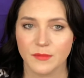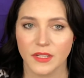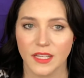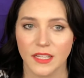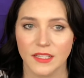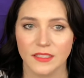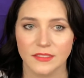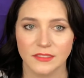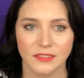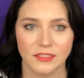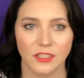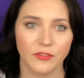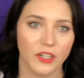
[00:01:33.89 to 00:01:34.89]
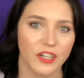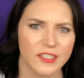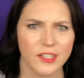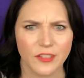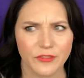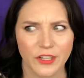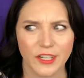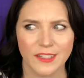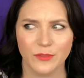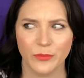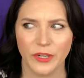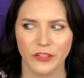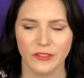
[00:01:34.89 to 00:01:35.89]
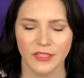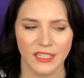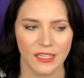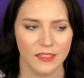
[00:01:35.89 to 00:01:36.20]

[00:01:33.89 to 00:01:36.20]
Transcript: getting tougher and tougher, weirdly